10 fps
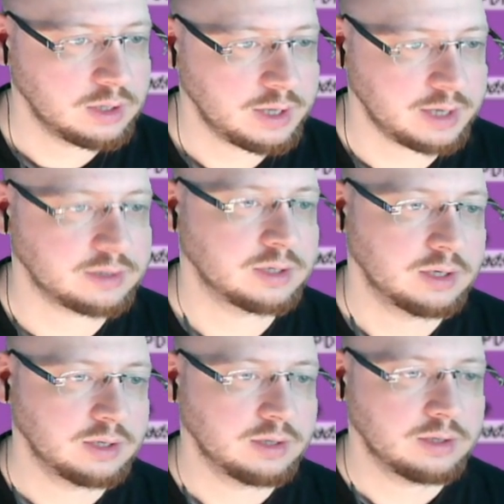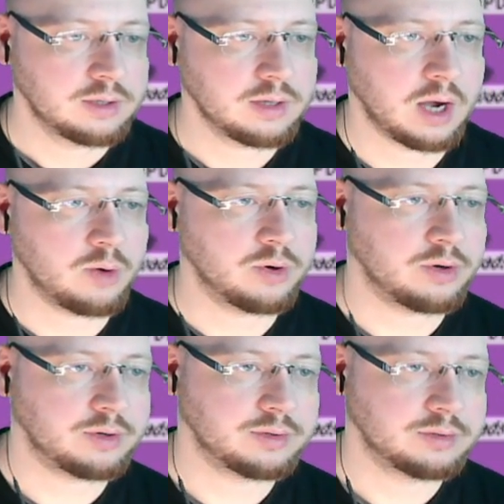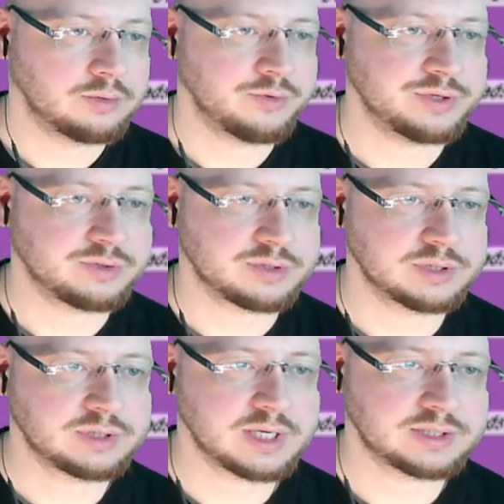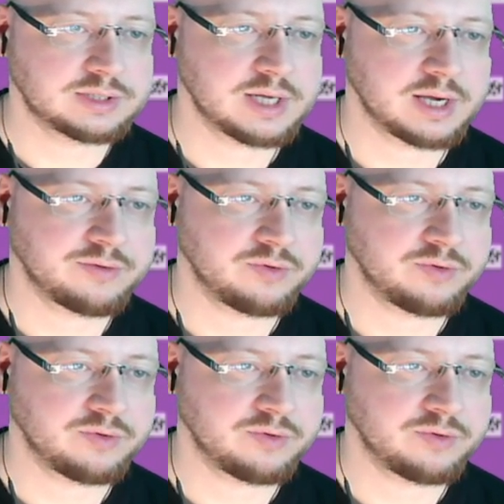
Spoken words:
Here, our resources test stack, for